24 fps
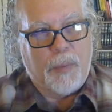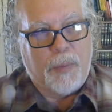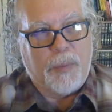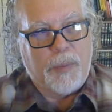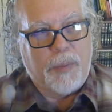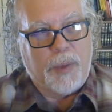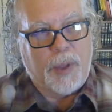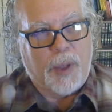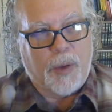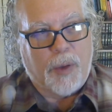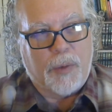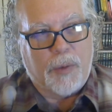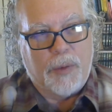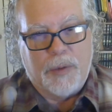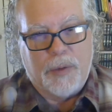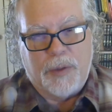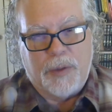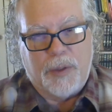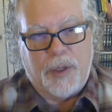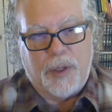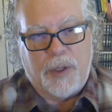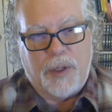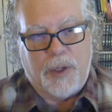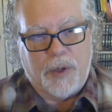
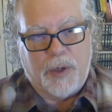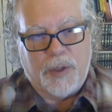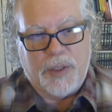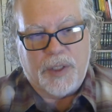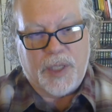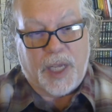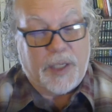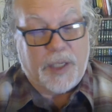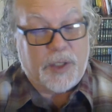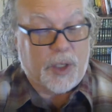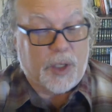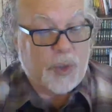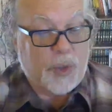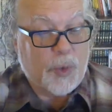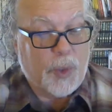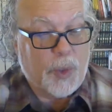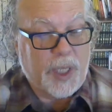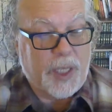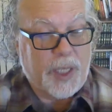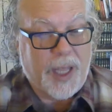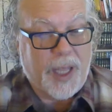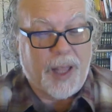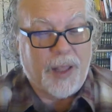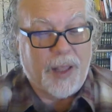your sites are
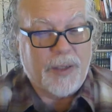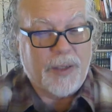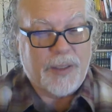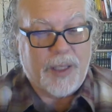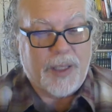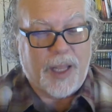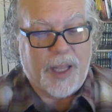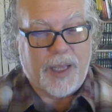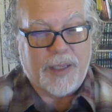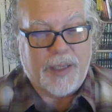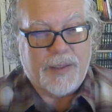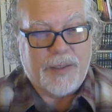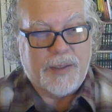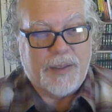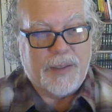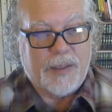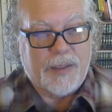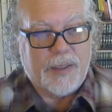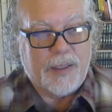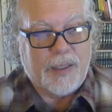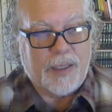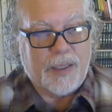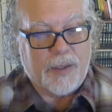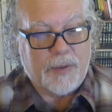$20
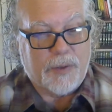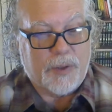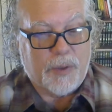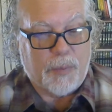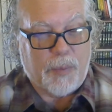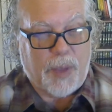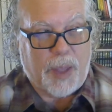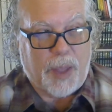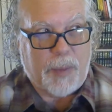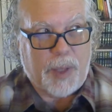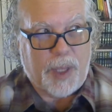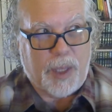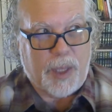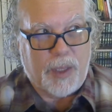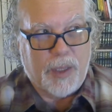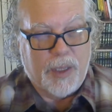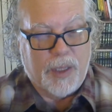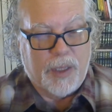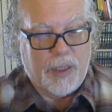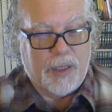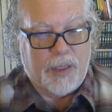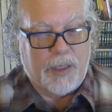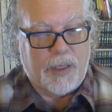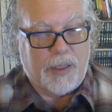less, so maybe
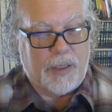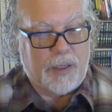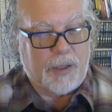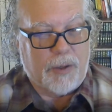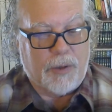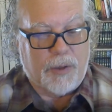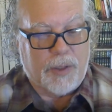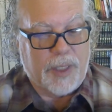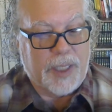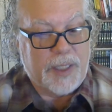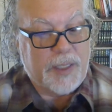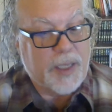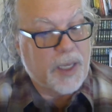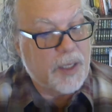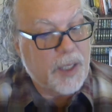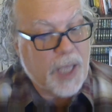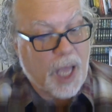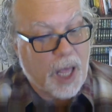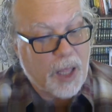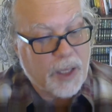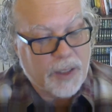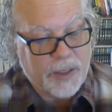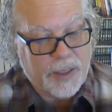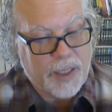you're only
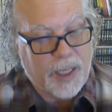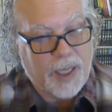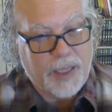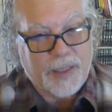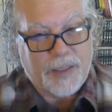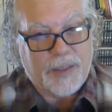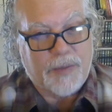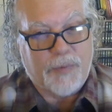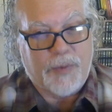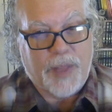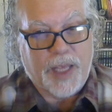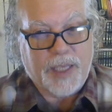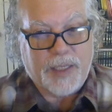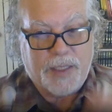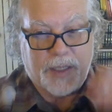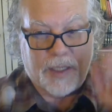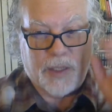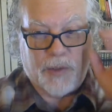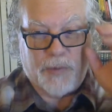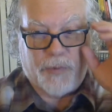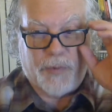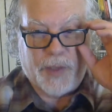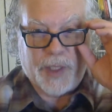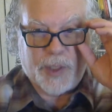$10 less, if that
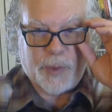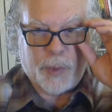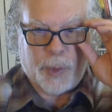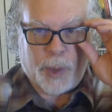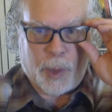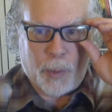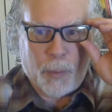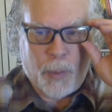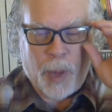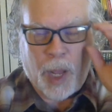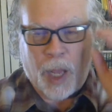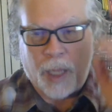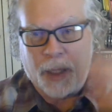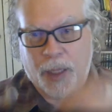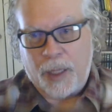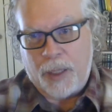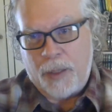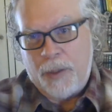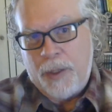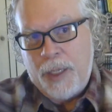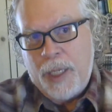still fits with your model.